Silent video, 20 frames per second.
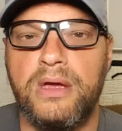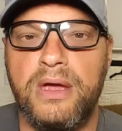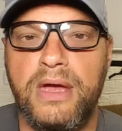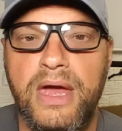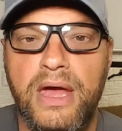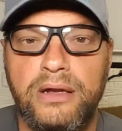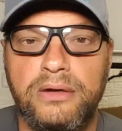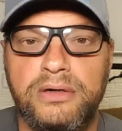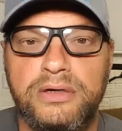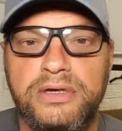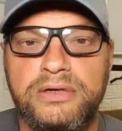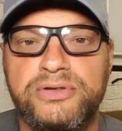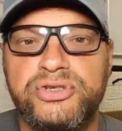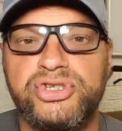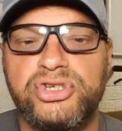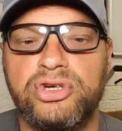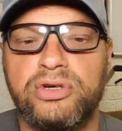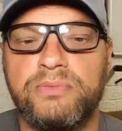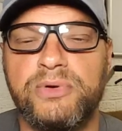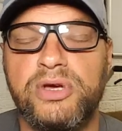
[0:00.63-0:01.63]
Yeah, hello
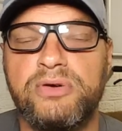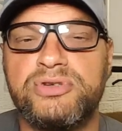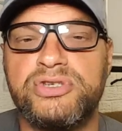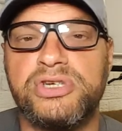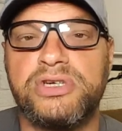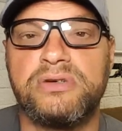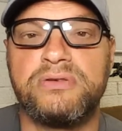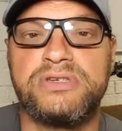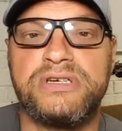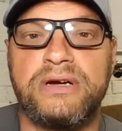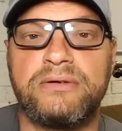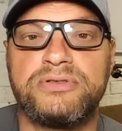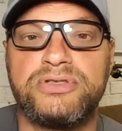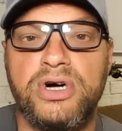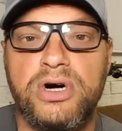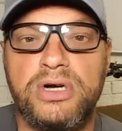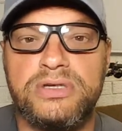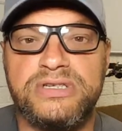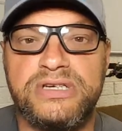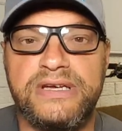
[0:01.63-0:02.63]
YouTube, Goochy Gooch
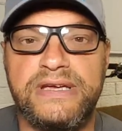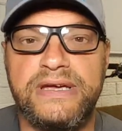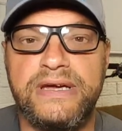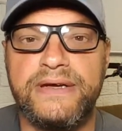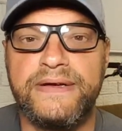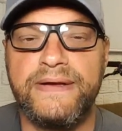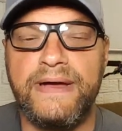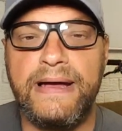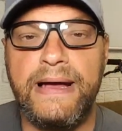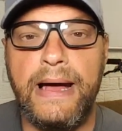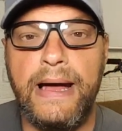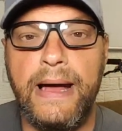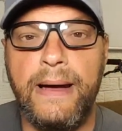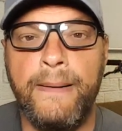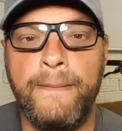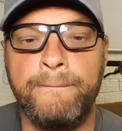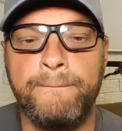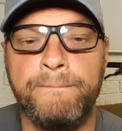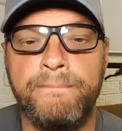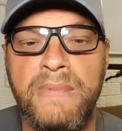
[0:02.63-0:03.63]
Outdoors here,
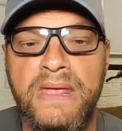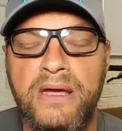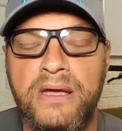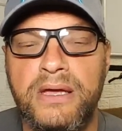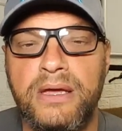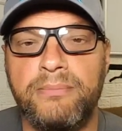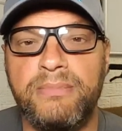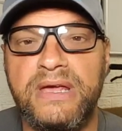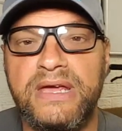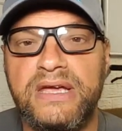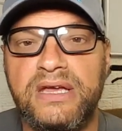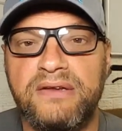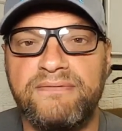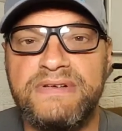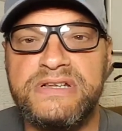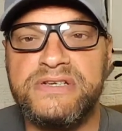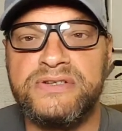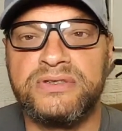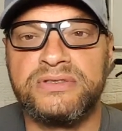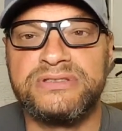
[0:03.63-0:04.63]
um, making a
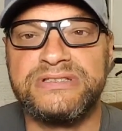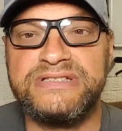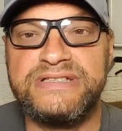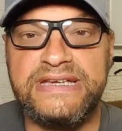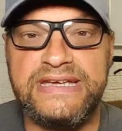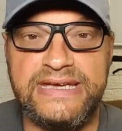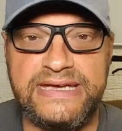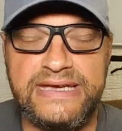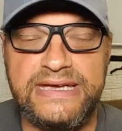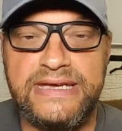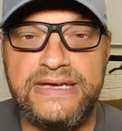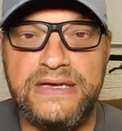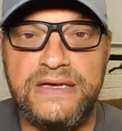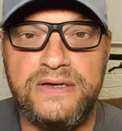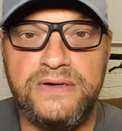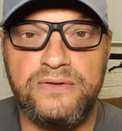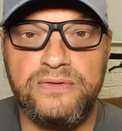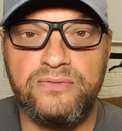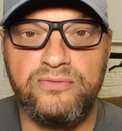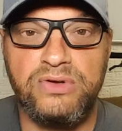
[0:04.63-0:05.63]
video
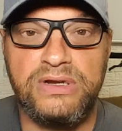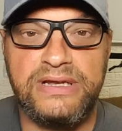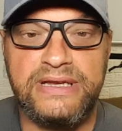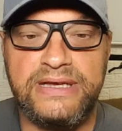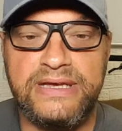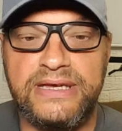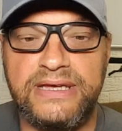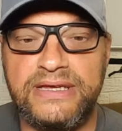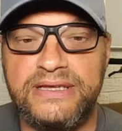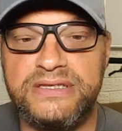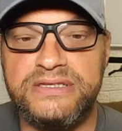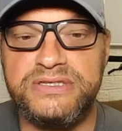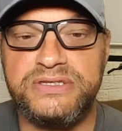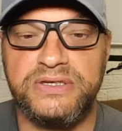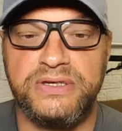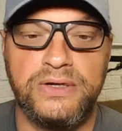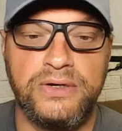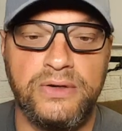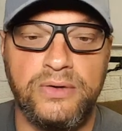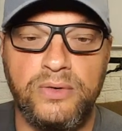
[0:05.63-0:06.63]
today relating
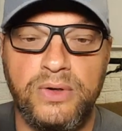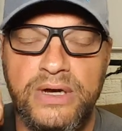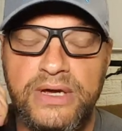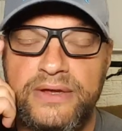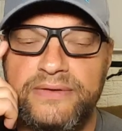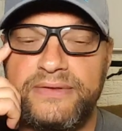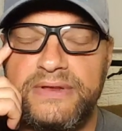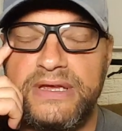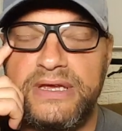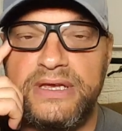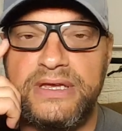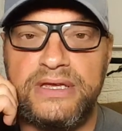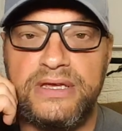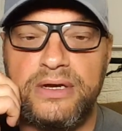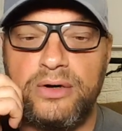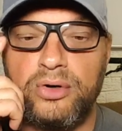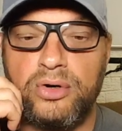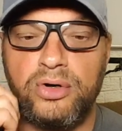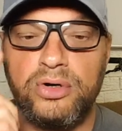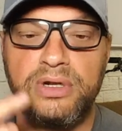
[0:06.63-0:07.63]
to
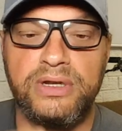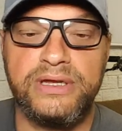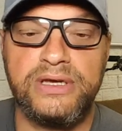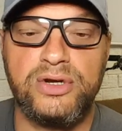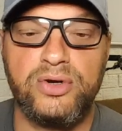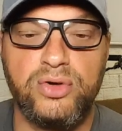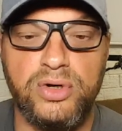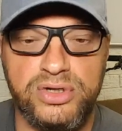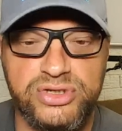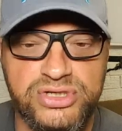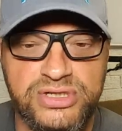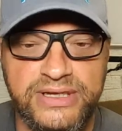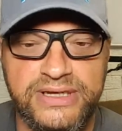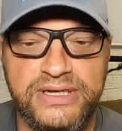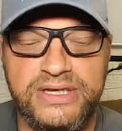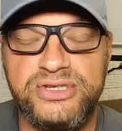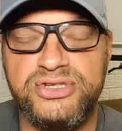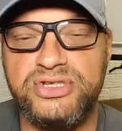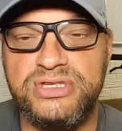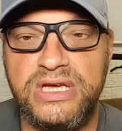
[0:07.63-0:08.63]
the Oakley
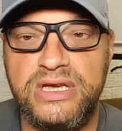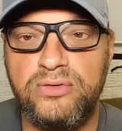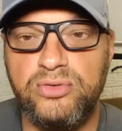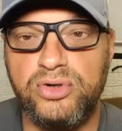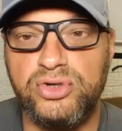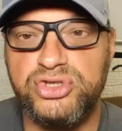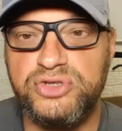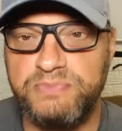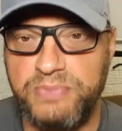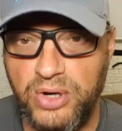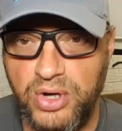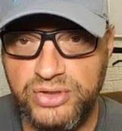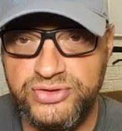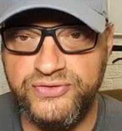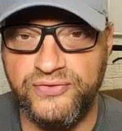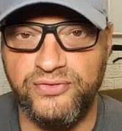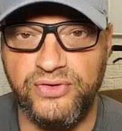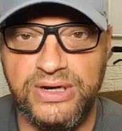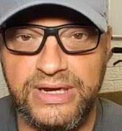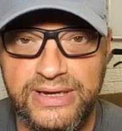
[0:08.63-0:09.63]
Crosslink Zero Sports
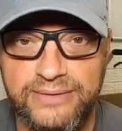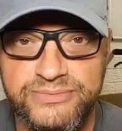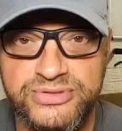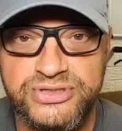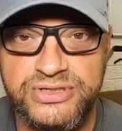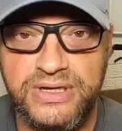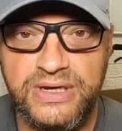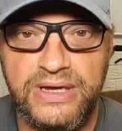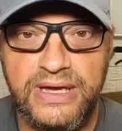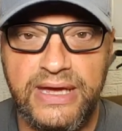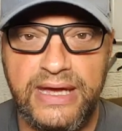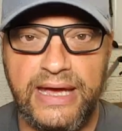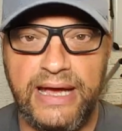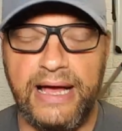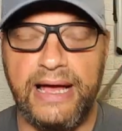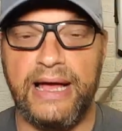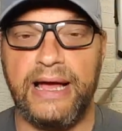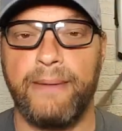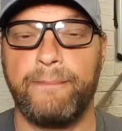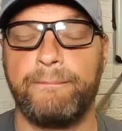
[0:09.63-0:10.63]
Frames.
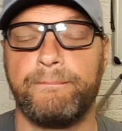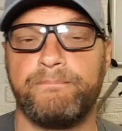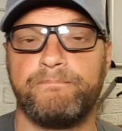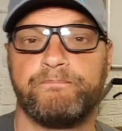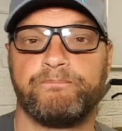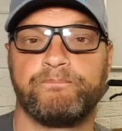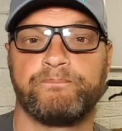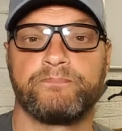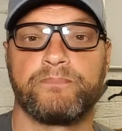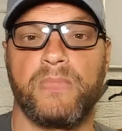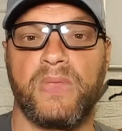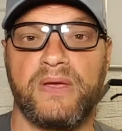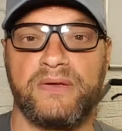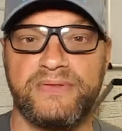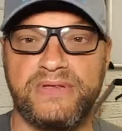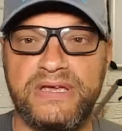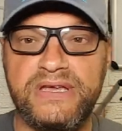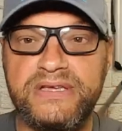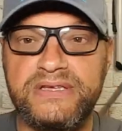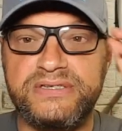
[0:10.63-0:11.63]
Um,
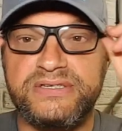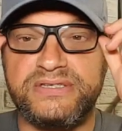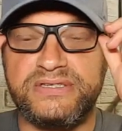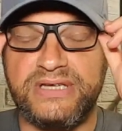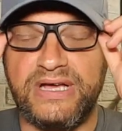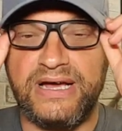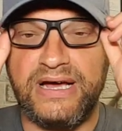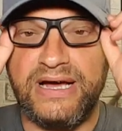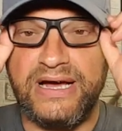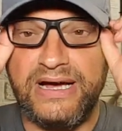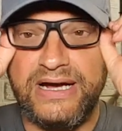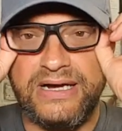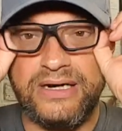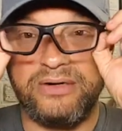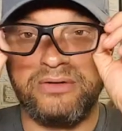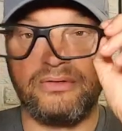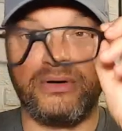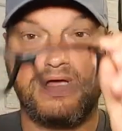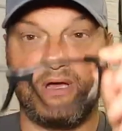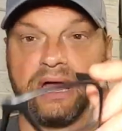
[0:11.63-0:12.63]
these
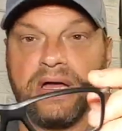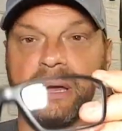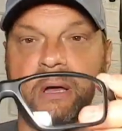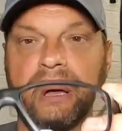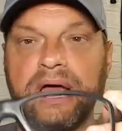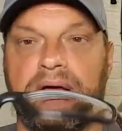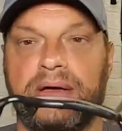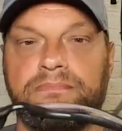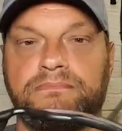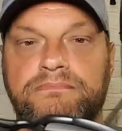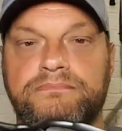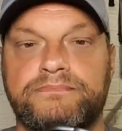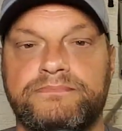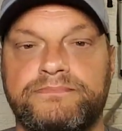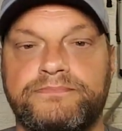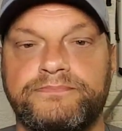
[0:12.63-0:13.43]
are um,